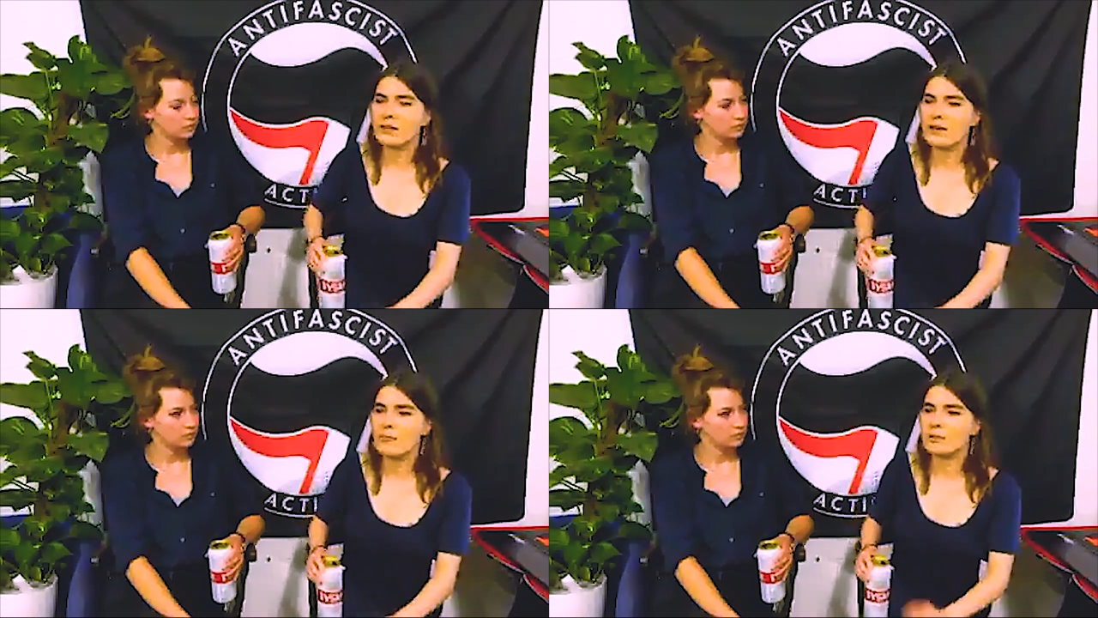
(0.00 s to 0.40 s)

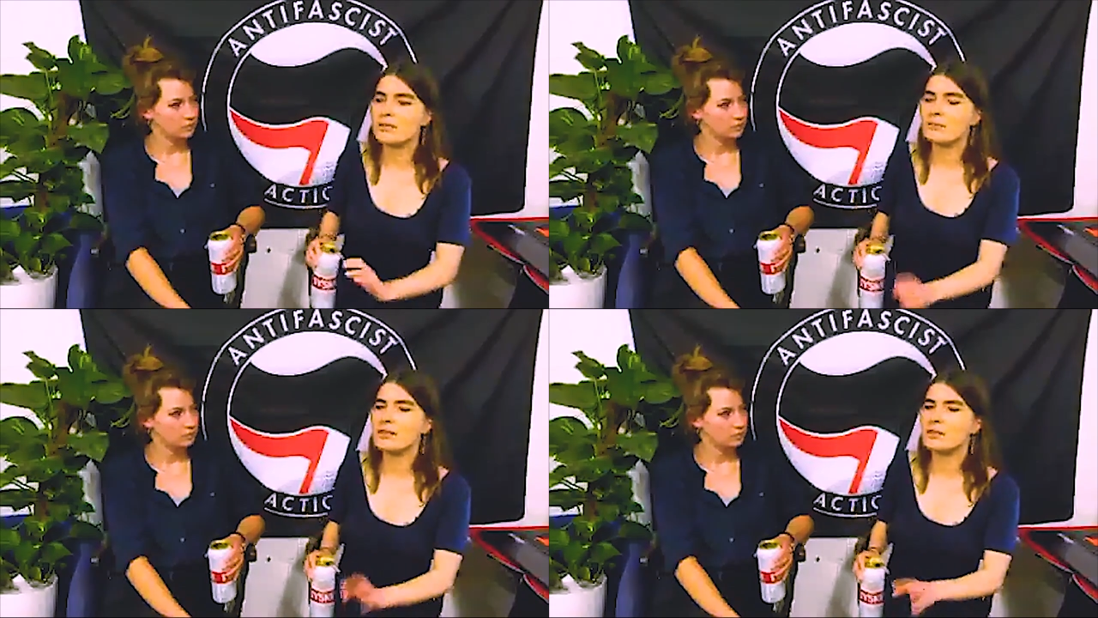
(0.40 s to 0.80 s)
Speaker 1: But
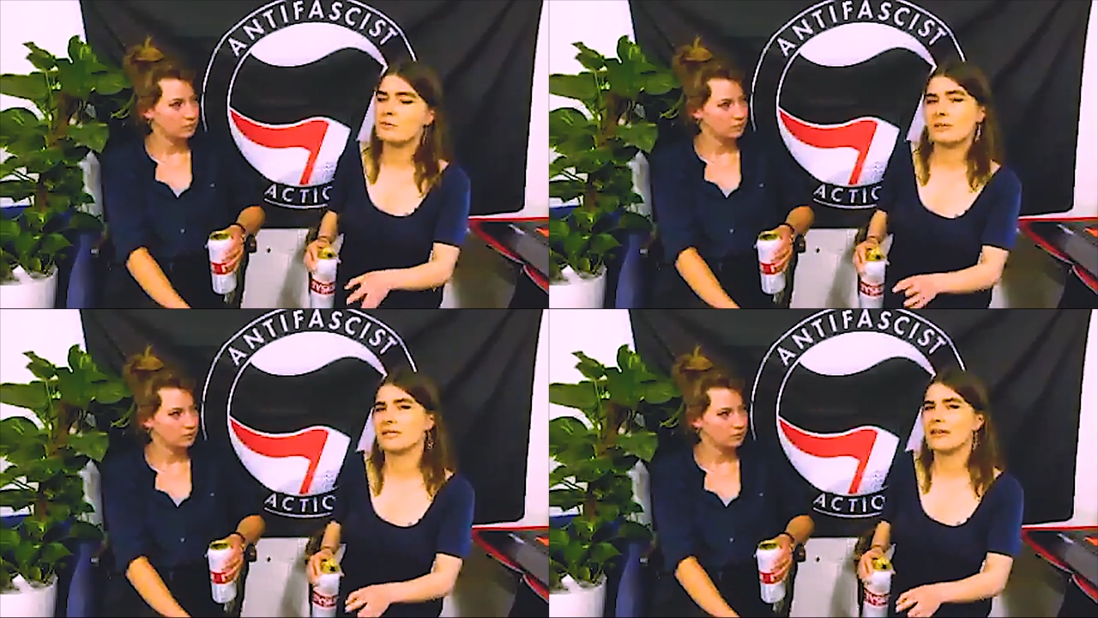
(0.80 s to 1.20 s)
something to be
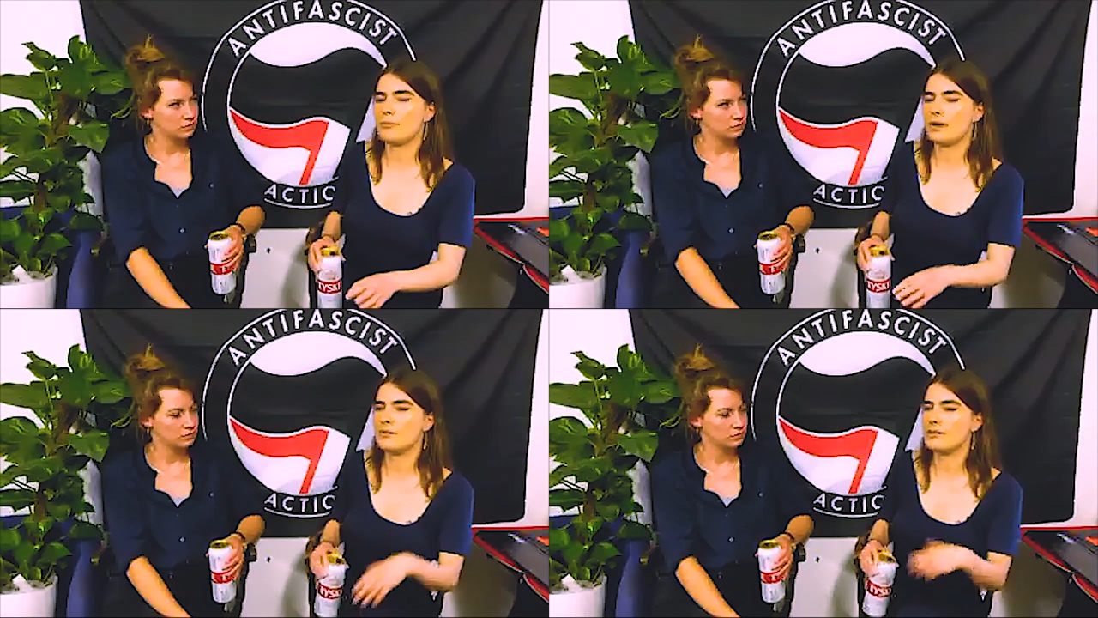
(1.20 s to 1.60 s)
said
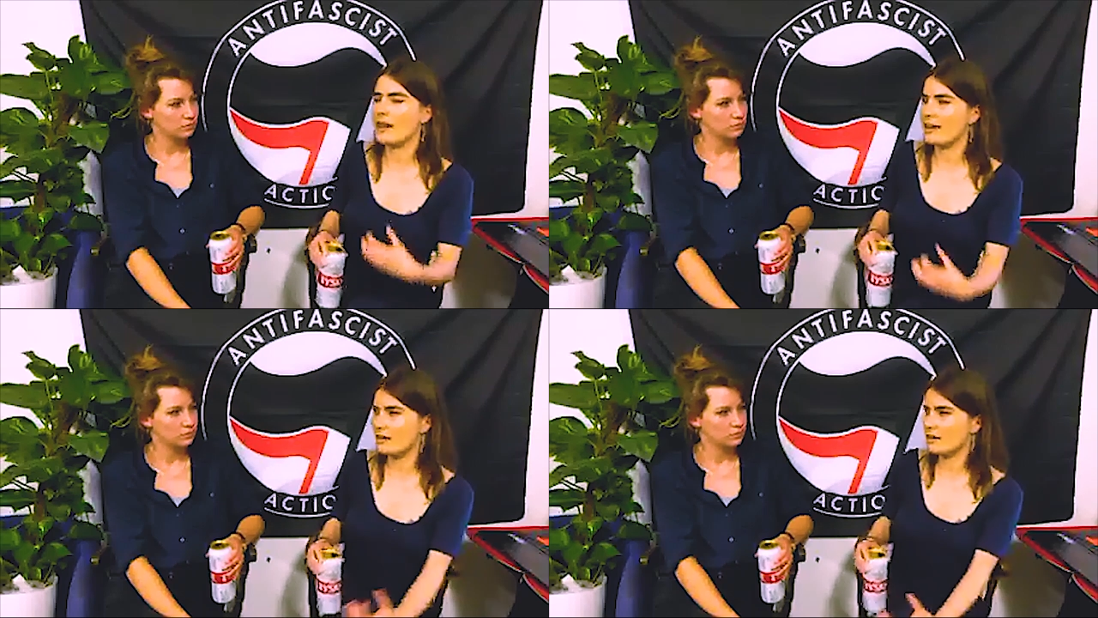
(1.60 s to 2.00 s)
about
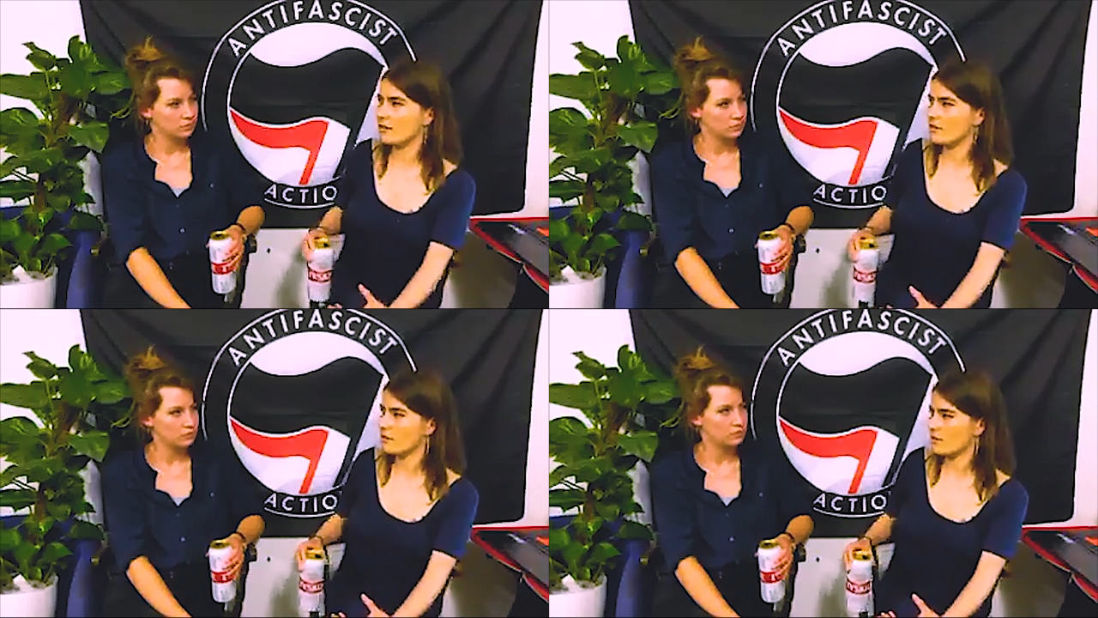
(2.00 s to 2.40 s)
delaying,
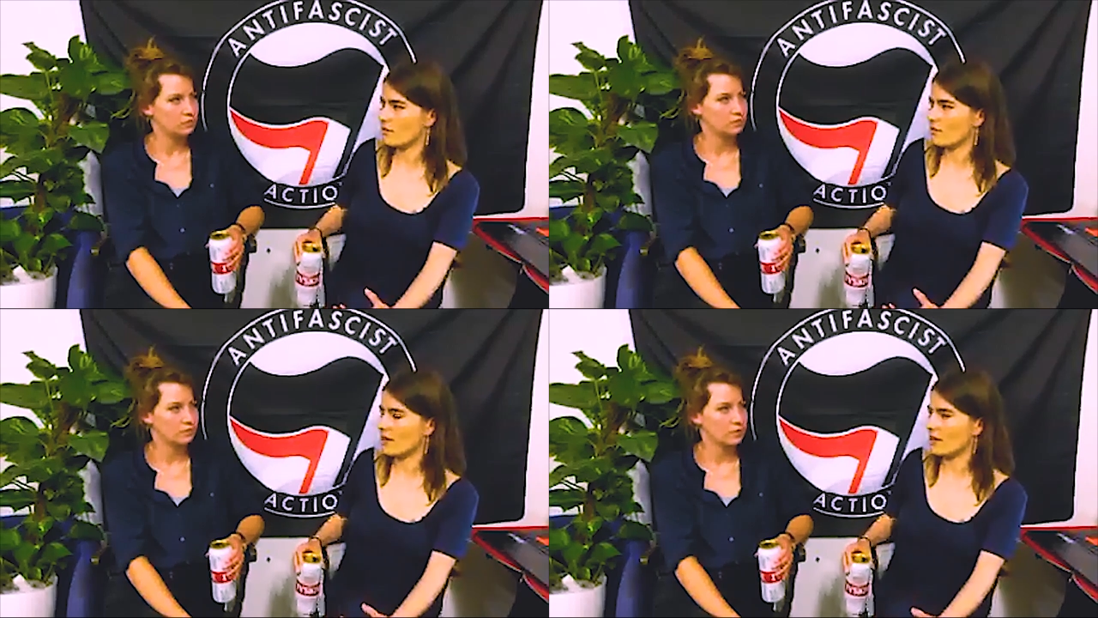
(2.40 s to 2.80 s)
mm.
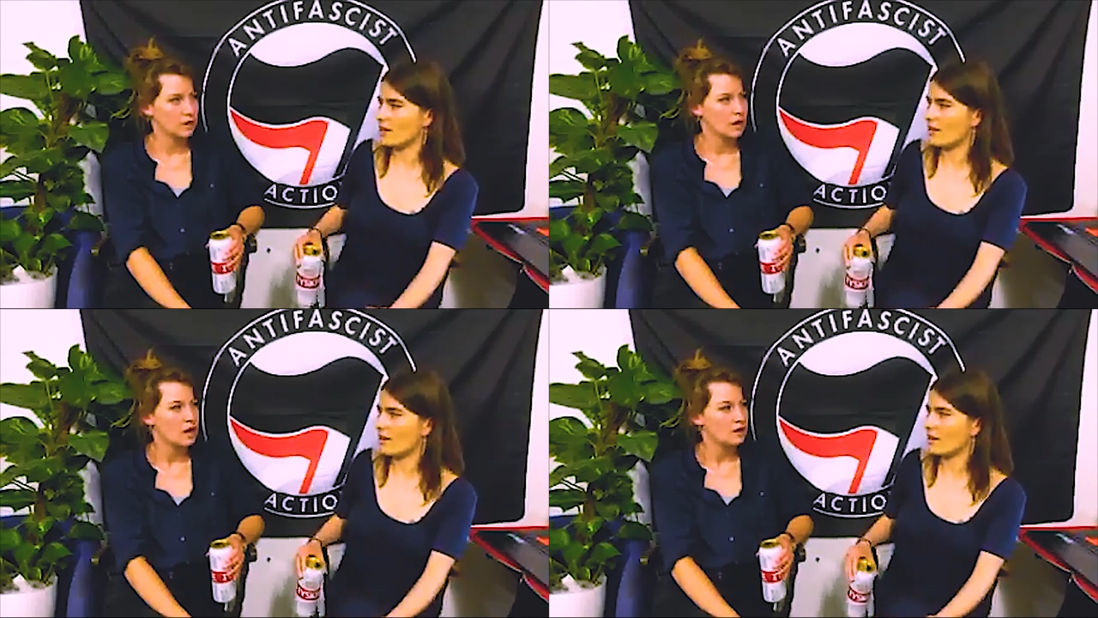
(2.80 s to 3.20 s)
right?
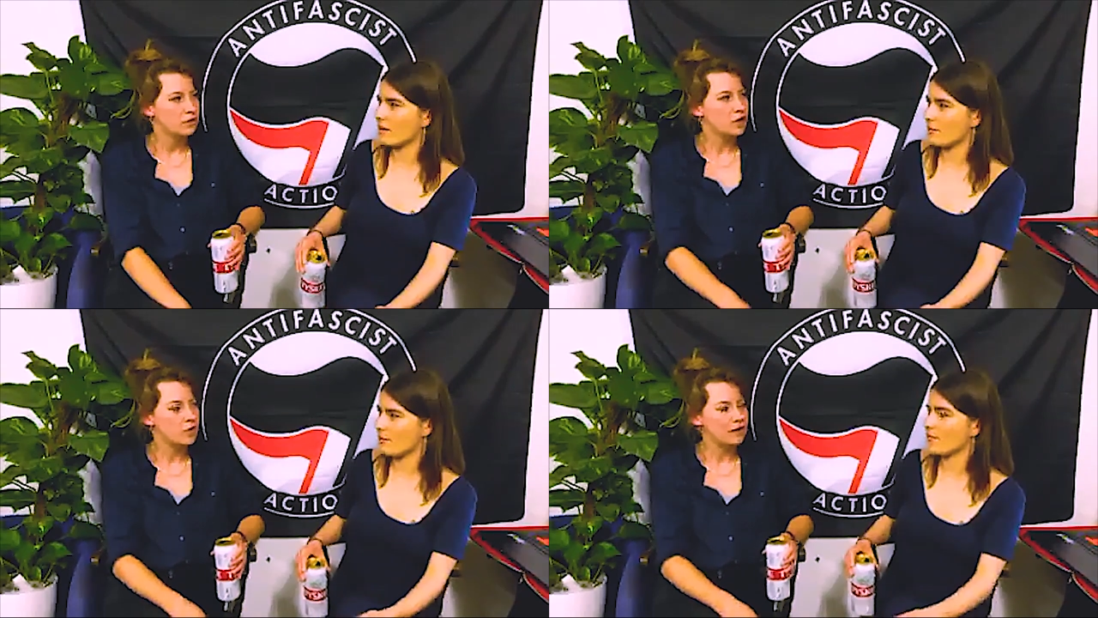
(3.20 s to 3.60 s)
Like you
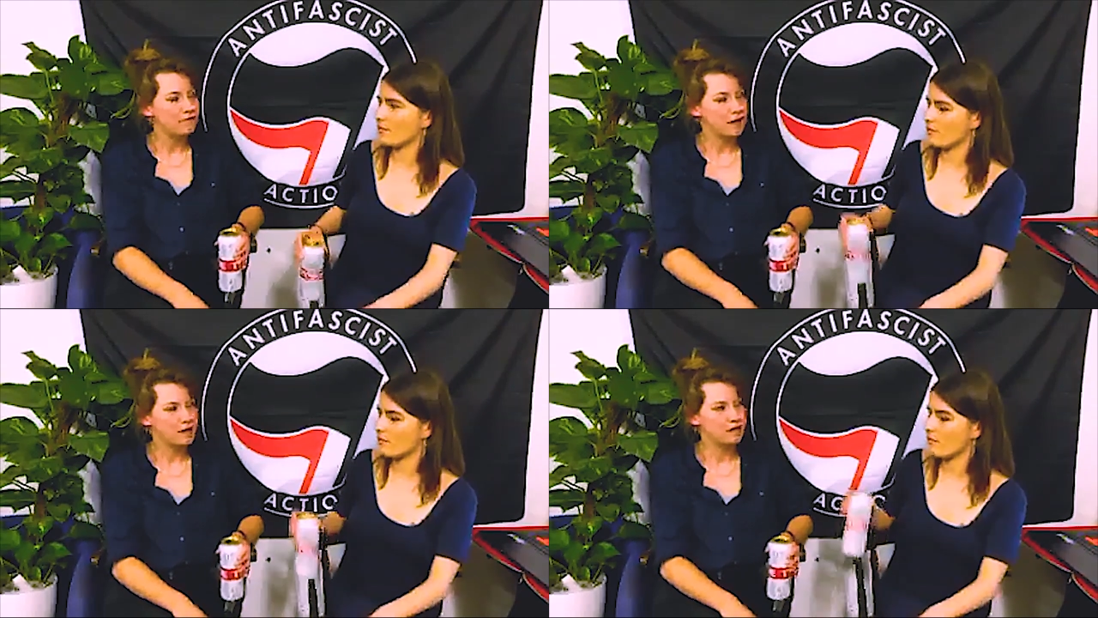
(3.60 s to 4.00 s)
know, when I
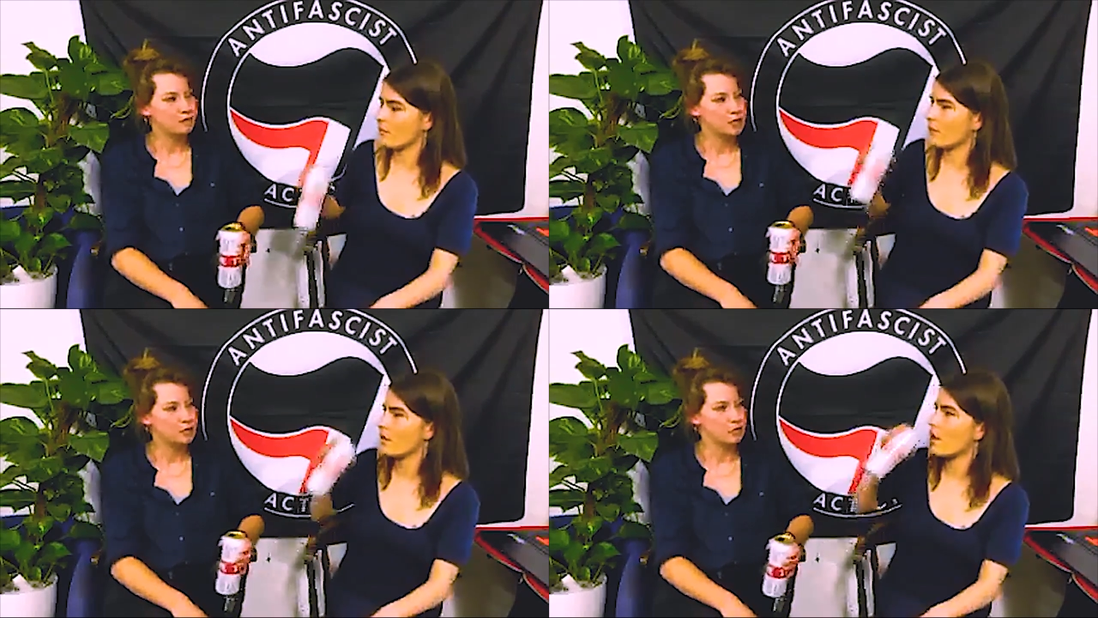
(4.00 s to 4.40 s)
Speaker 2: first started
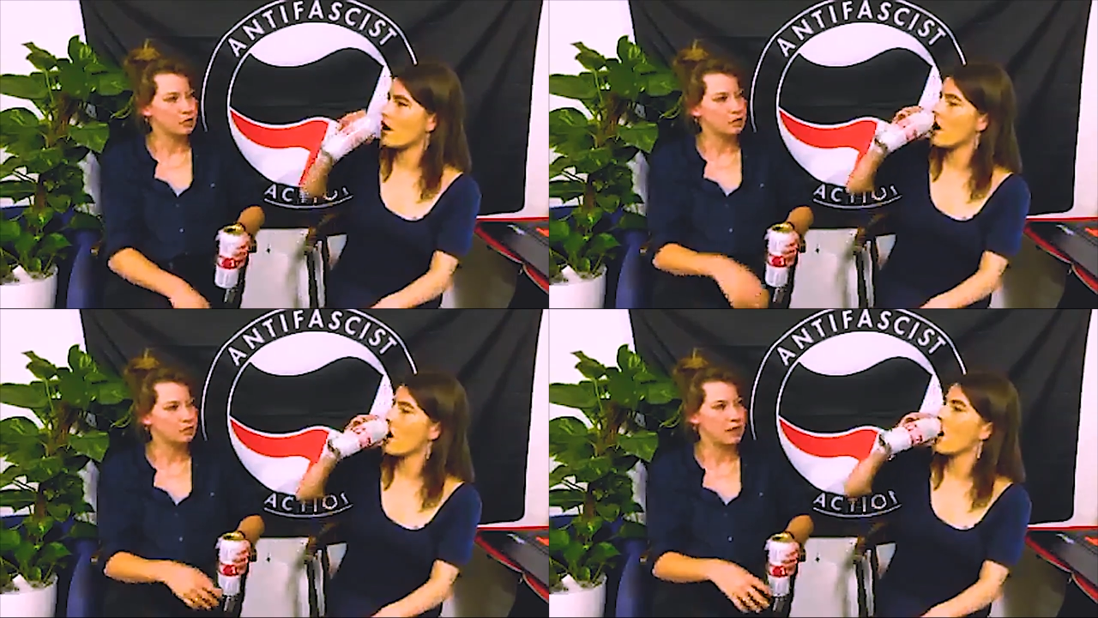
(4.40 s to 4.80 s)
watching porn back